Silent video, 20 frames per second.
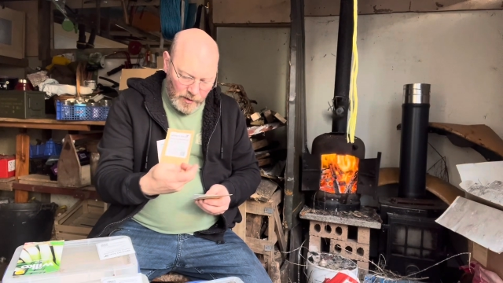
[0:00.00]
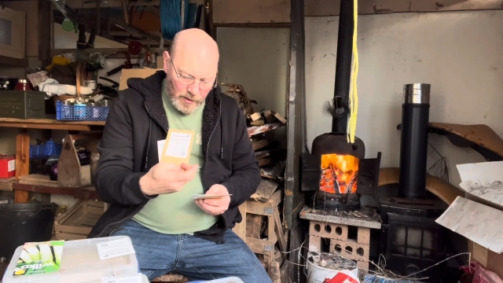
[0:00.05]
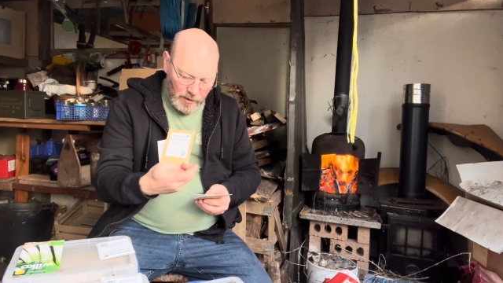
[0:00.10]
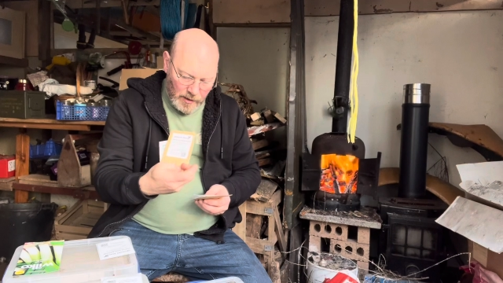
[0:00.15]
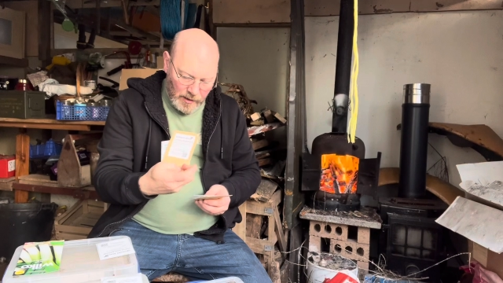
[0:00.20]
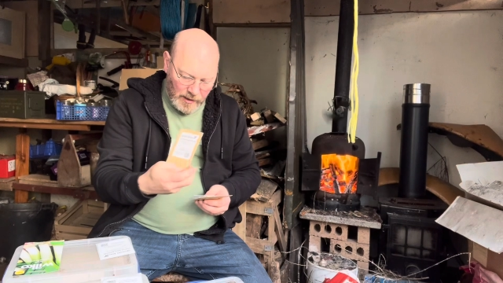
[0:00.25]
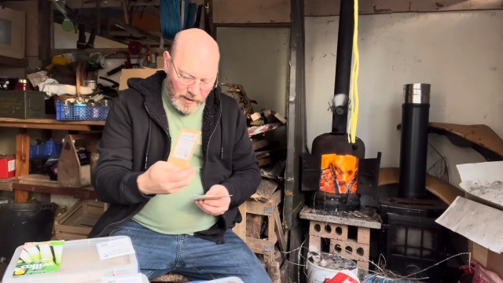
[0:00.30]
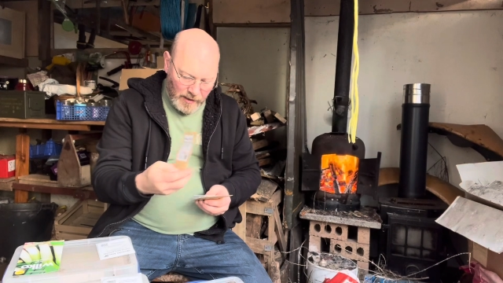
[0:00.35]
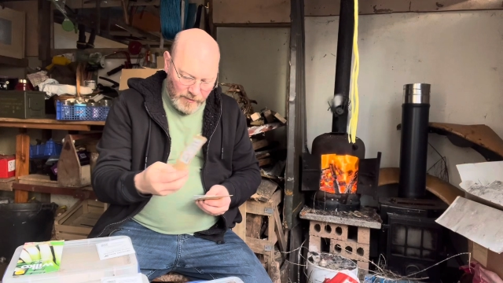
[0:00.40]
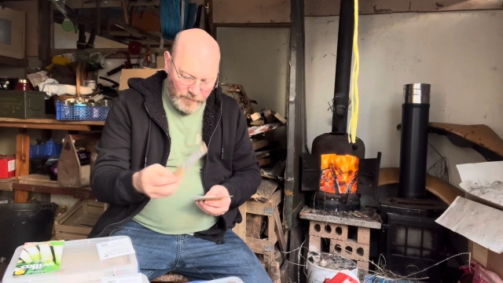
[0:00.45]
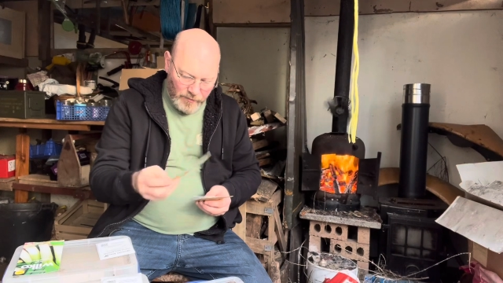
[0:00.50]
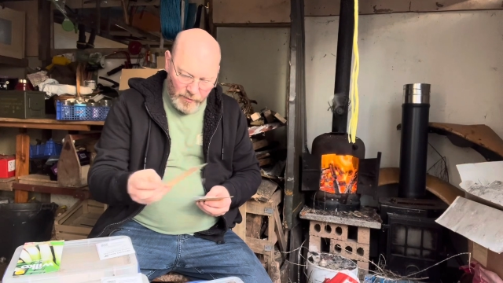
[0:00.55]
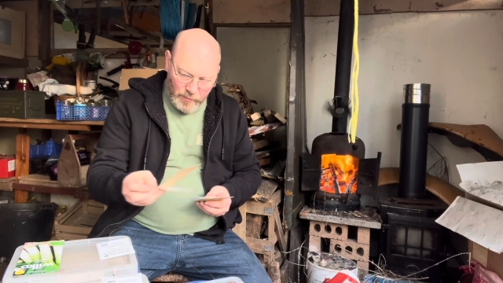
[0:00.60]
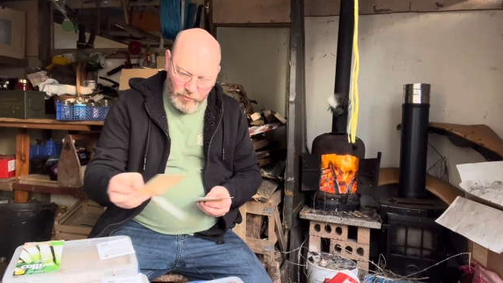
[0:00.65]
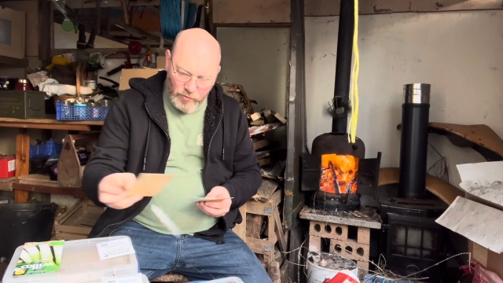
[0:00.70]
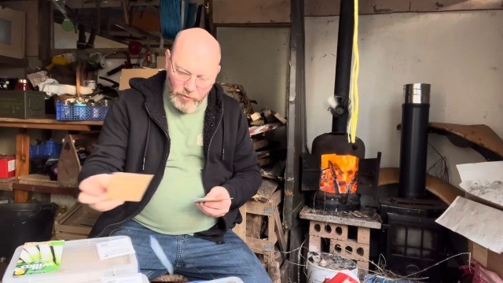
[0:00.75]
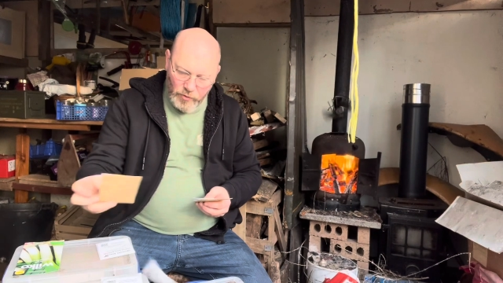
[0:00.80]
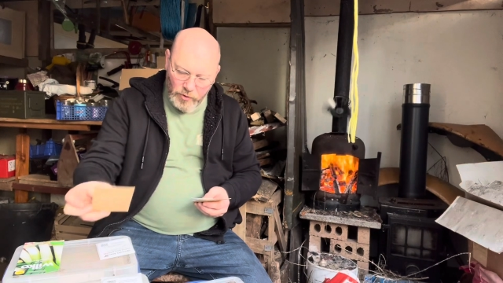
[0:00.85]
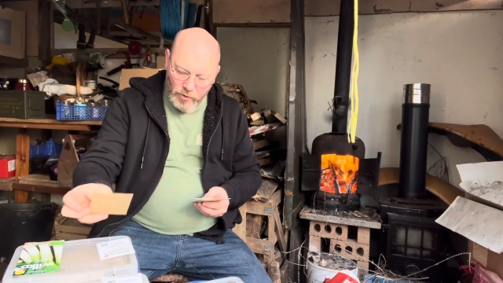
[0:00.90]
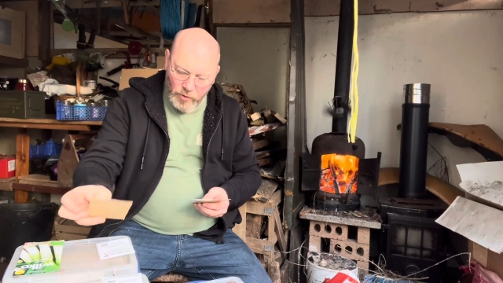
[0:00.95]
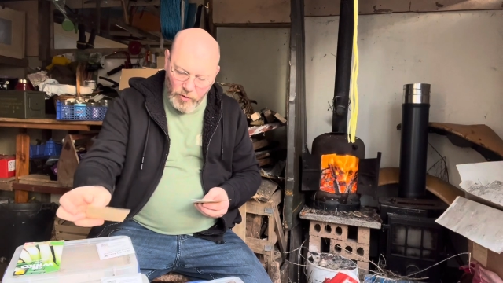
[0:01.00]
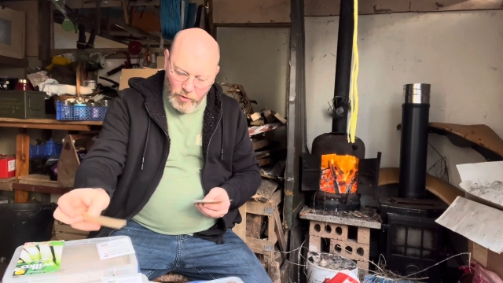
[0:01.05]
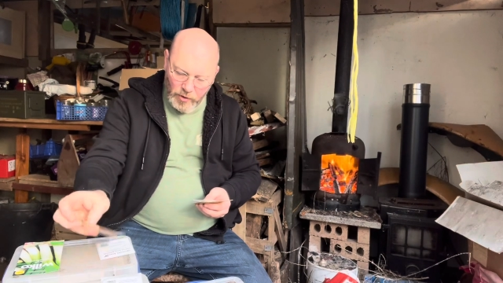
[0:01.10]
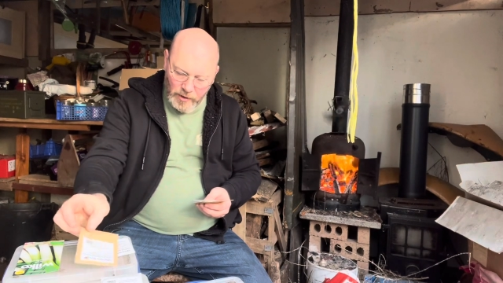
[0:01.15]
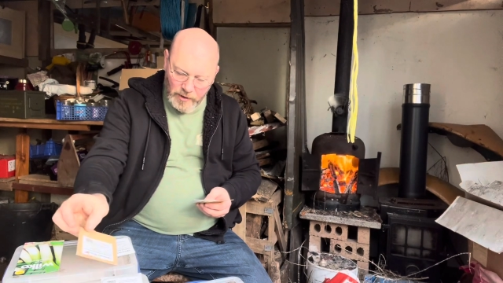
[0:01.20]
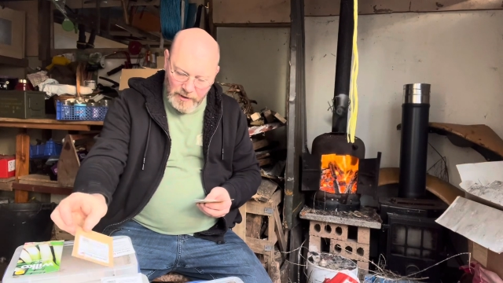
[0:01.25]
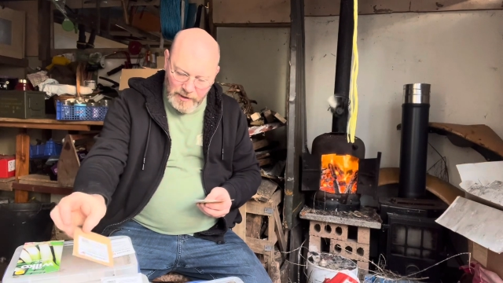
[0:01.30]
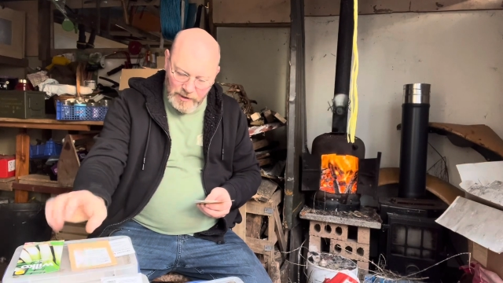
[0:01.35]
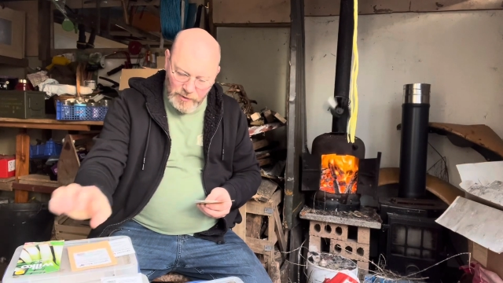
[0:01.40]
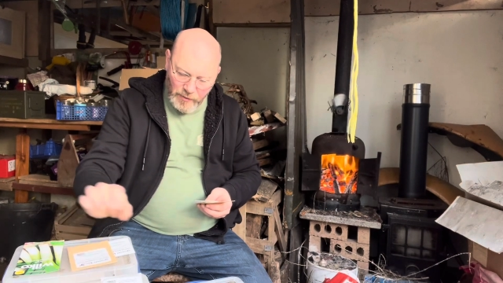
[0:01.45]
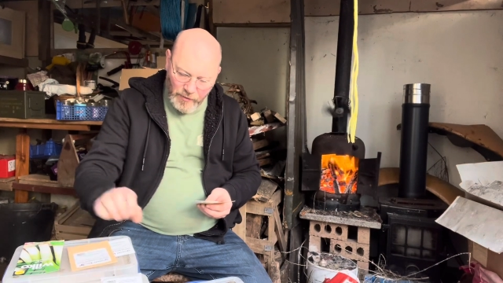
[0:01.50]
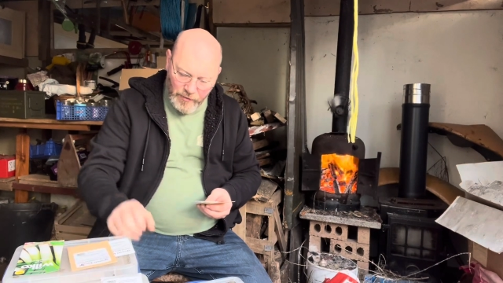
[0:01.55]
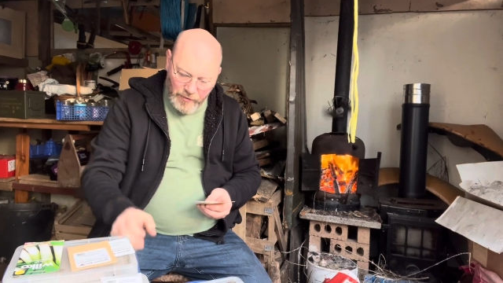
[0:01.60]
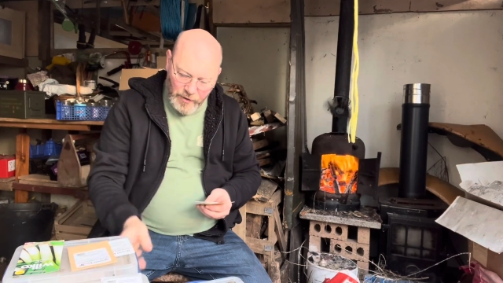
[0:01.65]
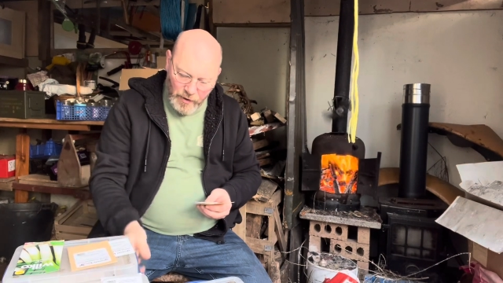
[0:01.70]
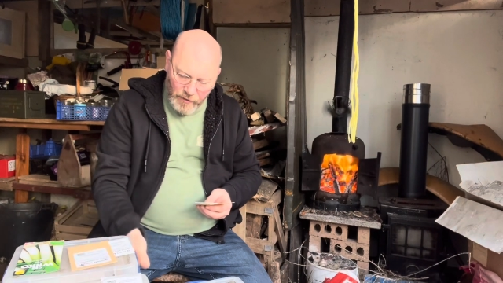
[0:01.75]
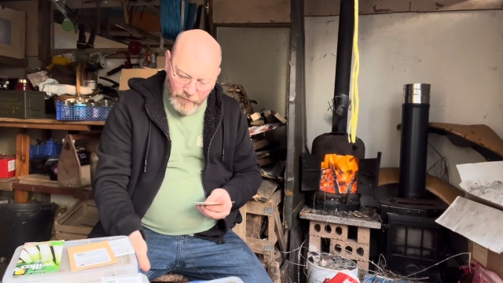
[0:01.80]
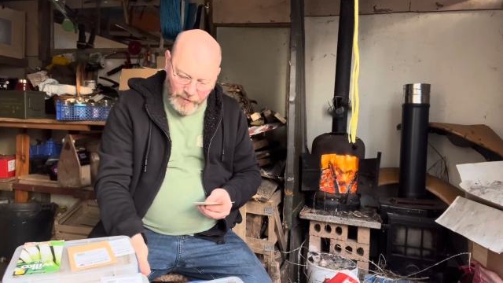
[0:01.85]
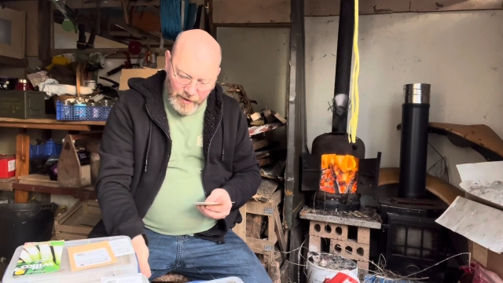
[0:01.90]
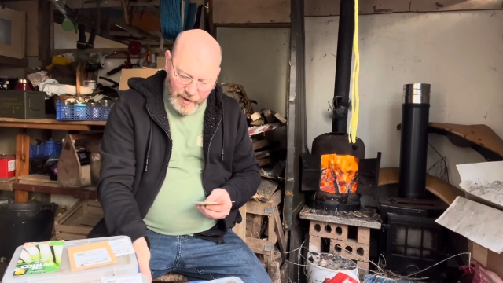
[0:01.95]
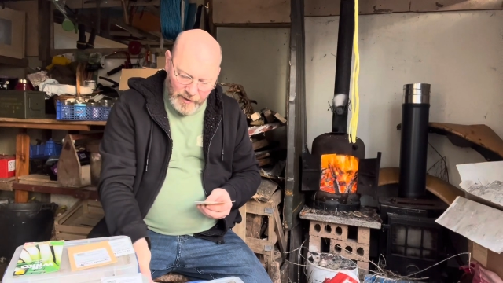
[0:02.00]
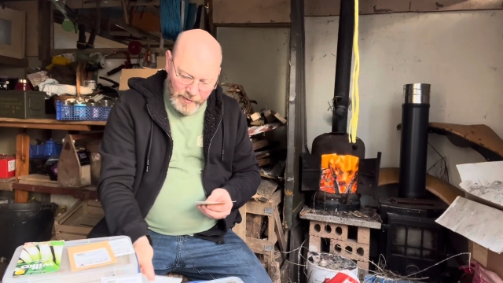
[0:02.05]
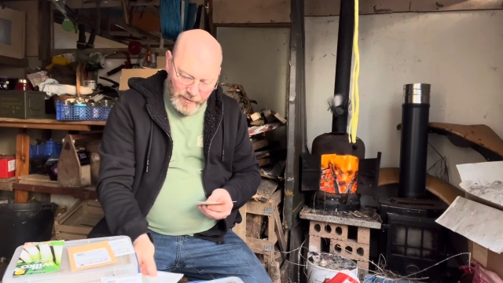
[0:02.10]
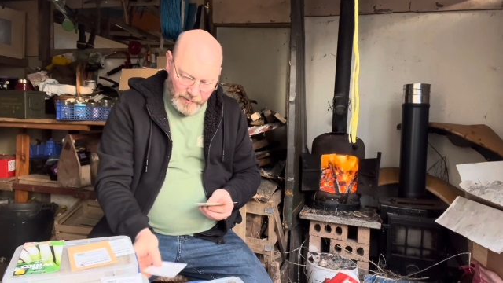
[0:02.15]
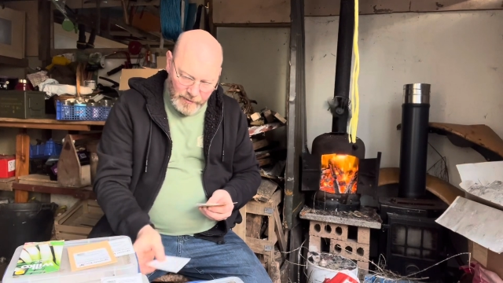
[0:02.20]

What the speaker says: again from Grown Local, and these were an offer